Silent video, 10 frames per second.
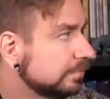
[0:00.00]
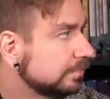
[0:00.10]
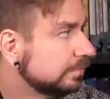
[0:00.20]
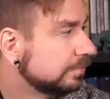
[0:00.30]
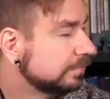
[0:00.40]

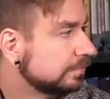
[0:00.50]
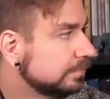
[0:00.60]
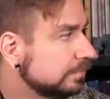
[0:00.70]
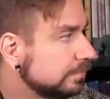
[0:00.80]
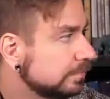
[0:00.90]

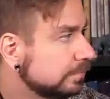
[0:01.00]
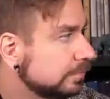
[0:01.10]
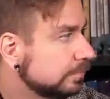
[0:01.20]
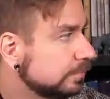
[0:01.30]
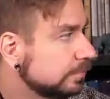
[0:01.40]

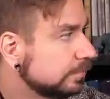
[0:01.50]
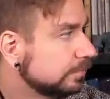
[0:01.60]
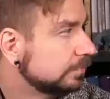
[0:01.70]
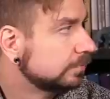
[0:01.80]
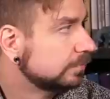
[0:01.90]

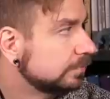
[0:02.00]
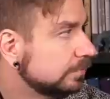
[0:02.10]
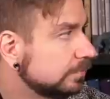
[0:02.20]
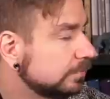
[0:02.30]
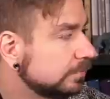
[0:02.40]

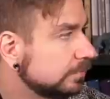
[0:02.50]
The person shown says nothing.